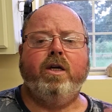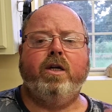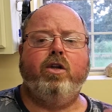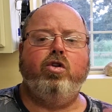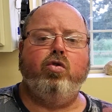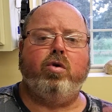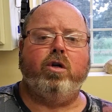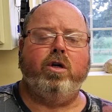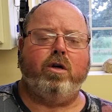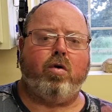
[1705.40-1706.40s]
you
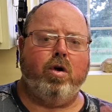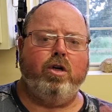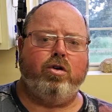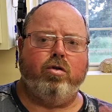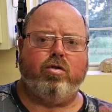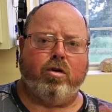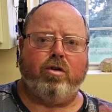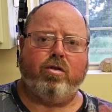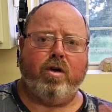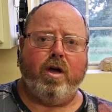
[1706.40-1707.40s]
can increase your
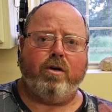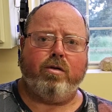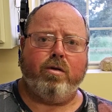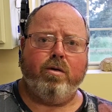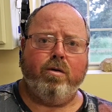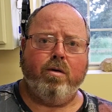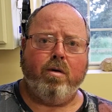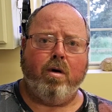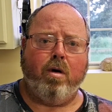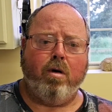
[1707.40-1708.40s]
success
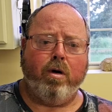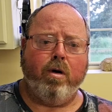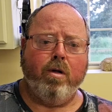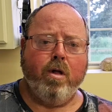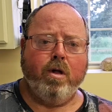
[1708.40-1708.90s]
on